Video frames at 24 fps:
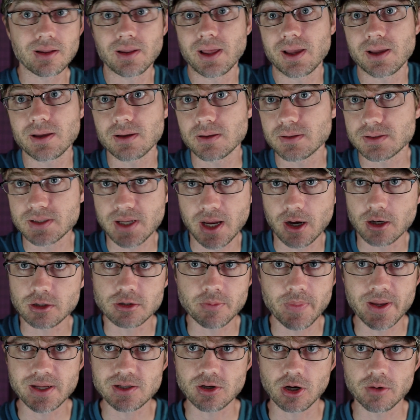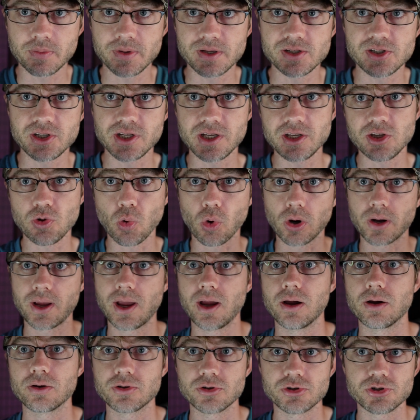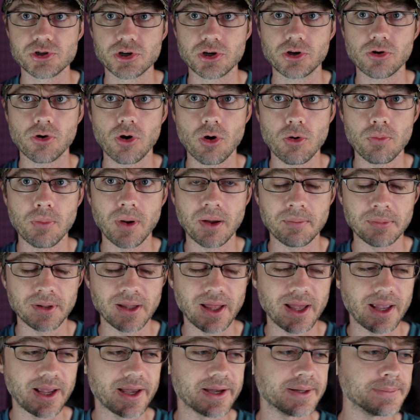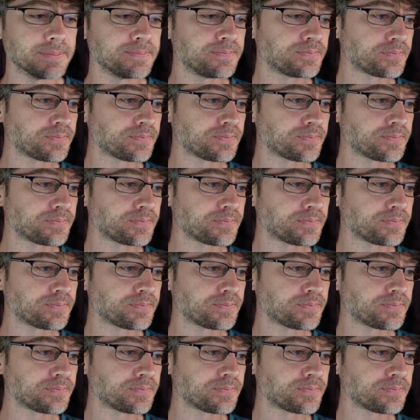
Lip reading: Like it's character-based RPG, your character should grow by playing it.